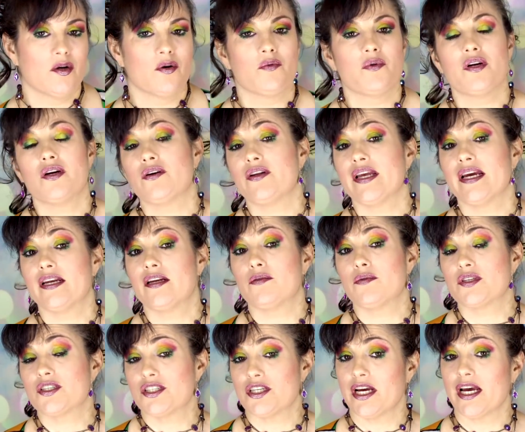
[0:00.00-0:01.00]
When Orlando
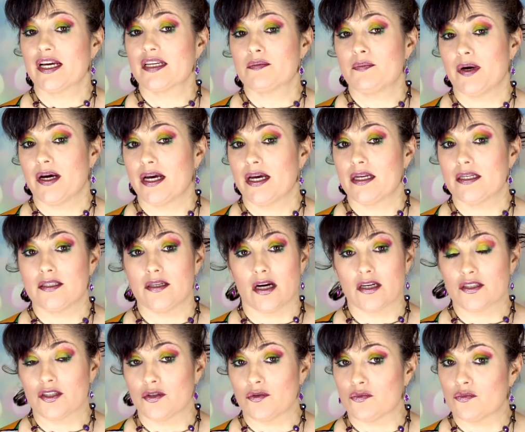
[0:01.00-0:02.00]
was checked by
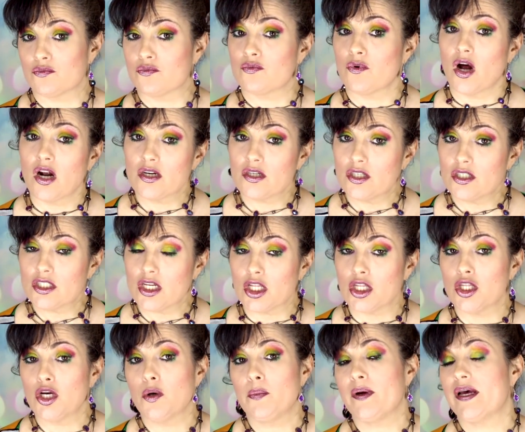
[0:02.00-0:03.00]
Dr. Ronald
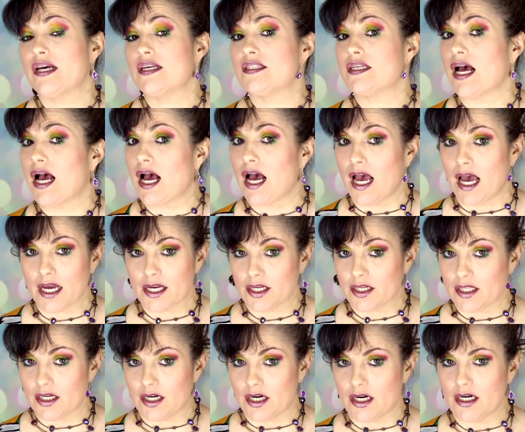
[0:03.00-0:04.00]
Lopez
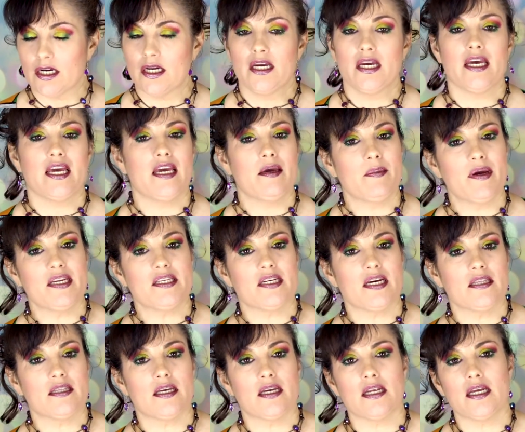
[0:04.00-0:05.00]
Aguilar, he
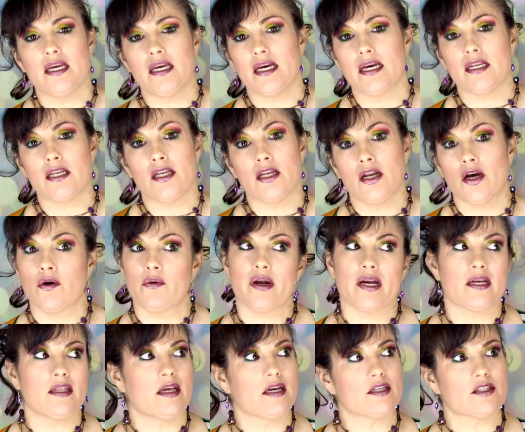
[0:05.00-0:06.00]
maintained that he had no
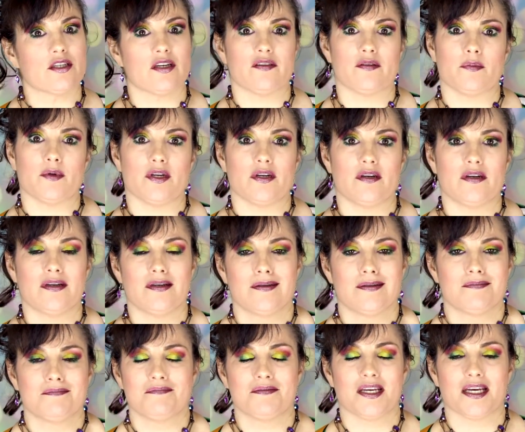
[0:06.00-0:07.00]
recollection of the murder.
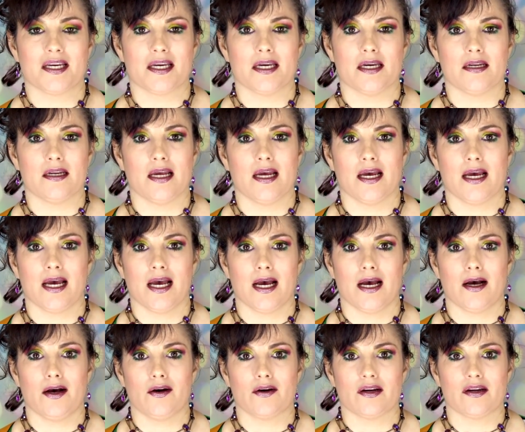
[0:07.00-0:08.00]
Again,
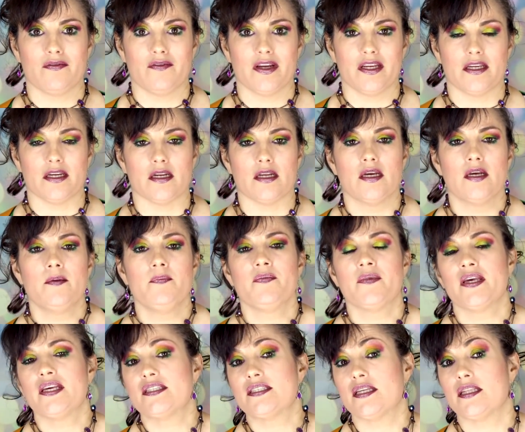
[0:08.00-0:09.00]
how convenient.
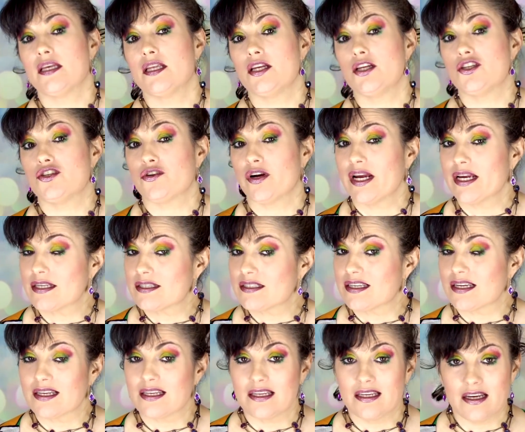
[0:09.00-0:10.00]
He said that he drank
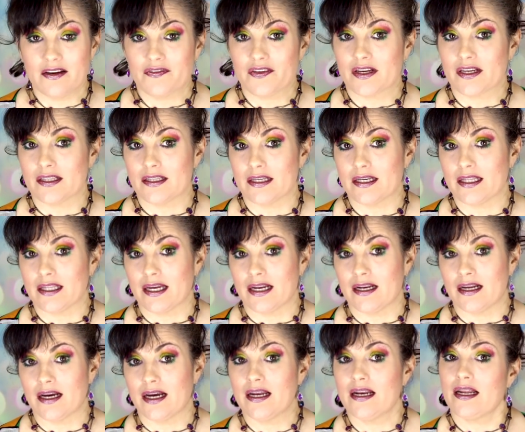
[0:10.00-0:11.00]
significantly that
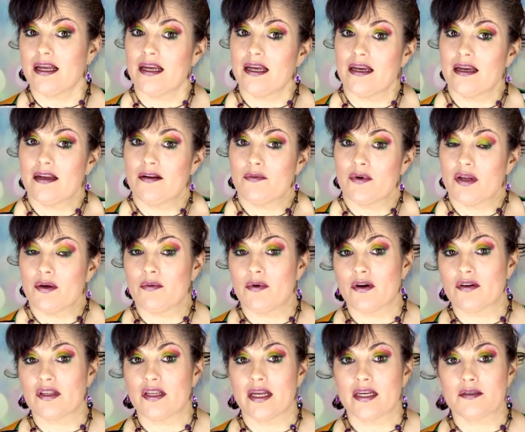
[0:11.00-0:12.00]
night, and when he
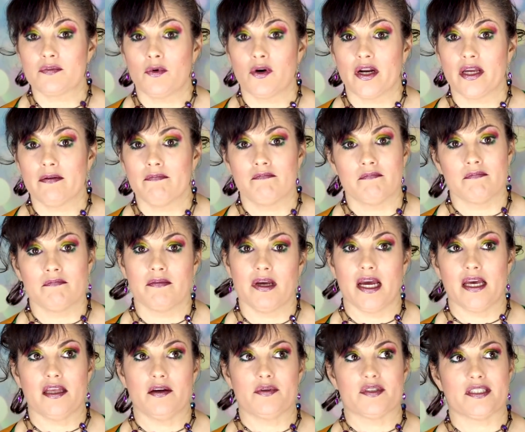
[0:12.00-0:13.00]
woke the next morning,
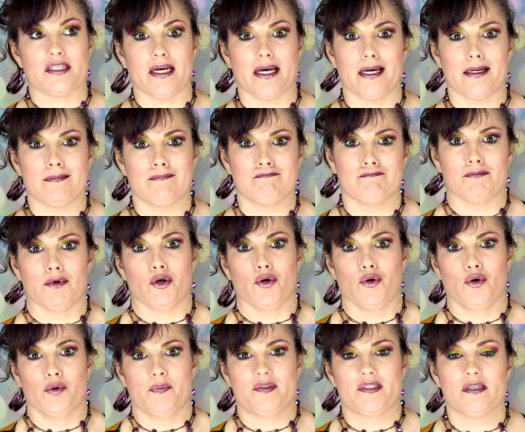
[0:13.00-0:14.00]
Haley was dead.
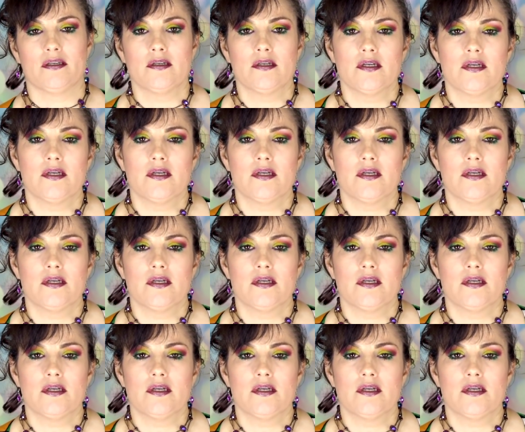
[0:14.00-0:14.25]
Oops.